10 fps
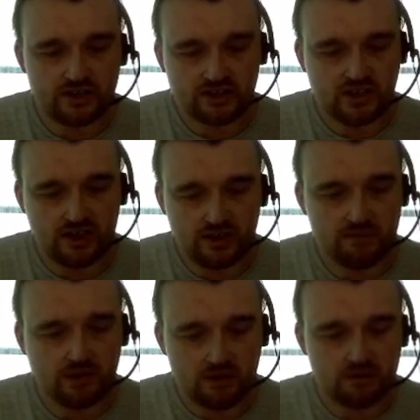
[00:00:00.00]
sticky,
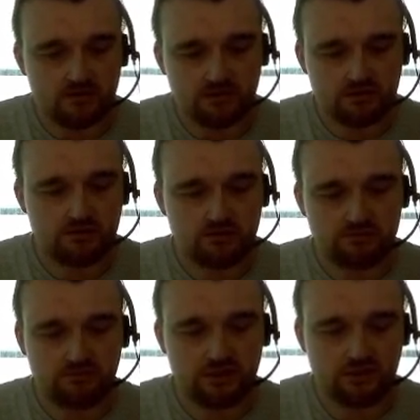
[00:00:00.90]
but
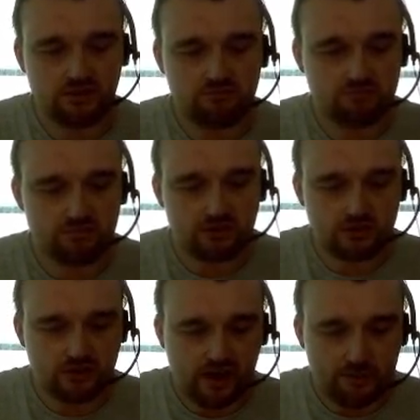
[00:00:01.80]
they're
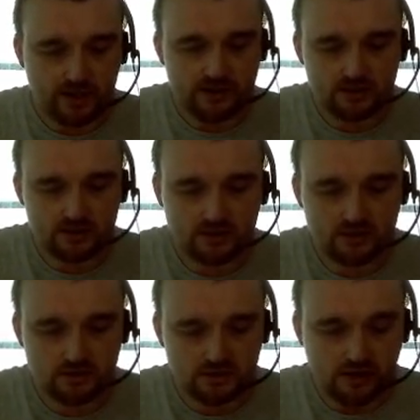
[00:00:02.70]
not that
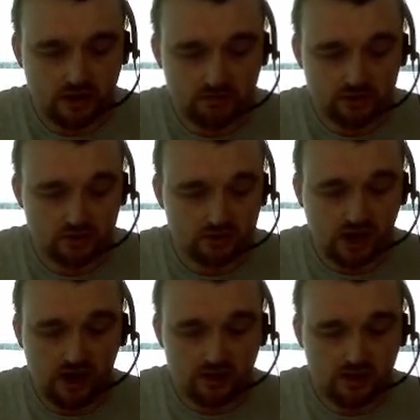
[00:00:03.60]
bad. So
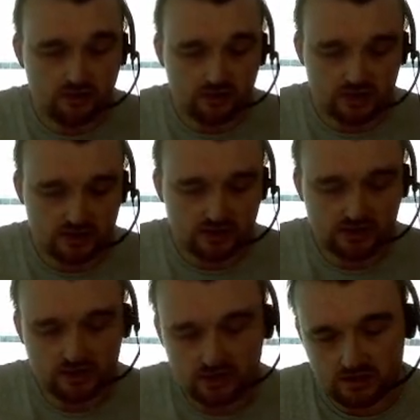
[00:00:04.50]
yeah, that's
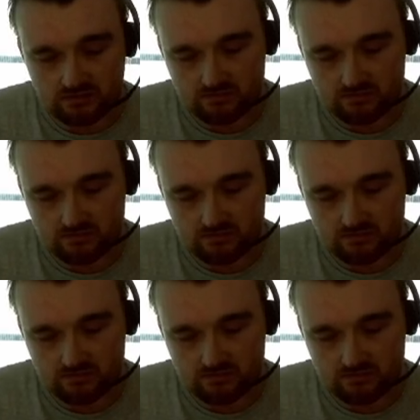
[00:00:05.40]
the